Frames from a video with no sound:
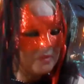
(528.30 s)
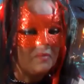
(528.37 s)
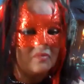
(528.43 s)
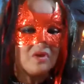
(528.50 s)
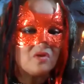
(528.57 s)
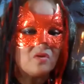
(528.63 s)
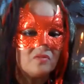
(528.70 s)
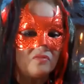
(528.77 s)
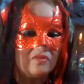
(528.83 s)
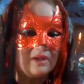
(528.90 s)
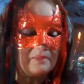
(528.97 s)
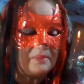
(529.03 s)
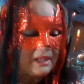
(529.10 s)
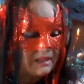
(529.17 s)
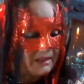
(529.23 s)
of the old
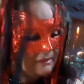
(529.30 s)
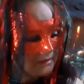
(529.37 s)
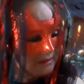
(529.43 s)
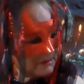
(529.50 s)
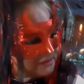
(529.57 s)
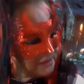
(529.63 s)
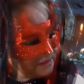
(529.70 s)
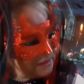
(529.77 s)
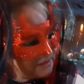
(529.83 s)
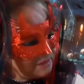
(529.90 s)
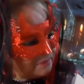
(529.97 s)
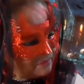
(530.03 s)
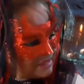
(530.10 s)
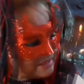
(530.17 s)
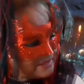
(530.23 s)
Filipina,
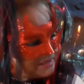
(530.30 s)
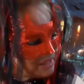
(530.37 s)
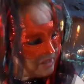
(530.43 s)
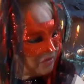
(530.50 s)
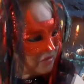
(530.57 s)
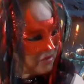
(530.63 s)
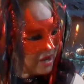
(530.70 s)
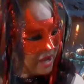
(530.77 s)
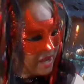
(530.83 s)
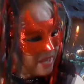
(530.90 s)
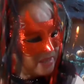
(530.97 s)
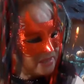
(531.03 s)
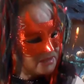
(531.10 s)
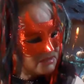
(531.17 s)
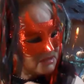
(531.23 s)
placing her
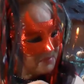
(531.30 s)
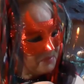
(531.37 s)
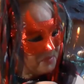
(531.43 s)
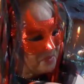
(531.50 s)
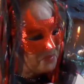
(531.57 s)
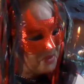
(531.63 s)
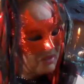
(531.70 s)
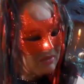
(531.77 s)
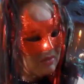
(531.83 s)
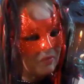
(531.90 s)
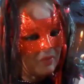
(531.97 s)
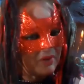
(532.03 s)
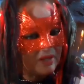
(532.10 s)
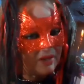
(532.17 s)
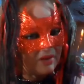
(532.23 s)
hands up upon the
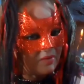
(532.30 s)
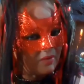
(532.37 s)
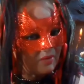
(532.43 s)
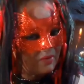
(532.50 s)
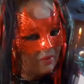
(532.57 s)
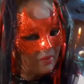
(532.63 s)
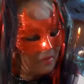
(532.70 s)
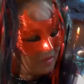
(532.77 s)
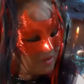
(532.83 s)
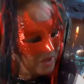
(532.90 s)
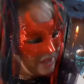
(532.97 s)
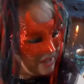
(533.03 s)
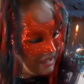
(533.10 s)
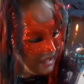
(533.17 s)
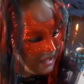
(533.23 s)
window
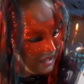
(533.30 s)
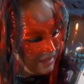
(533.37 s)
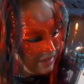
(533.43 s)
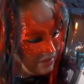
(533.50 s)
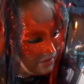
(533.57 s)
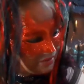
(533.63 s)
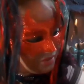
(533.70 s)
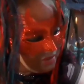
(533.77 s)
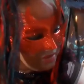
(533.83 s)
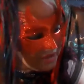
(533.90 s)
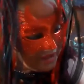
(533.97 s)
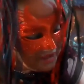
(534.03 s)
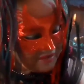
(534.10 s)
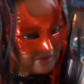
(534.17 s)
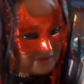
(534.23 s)
and
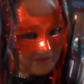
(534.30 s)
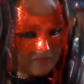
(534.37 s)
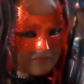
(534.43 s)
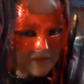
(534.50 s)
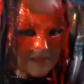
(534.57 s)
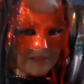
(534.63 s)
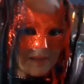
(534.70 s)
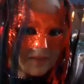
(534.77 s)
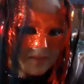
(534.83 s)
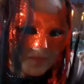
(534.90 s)
looking into the face of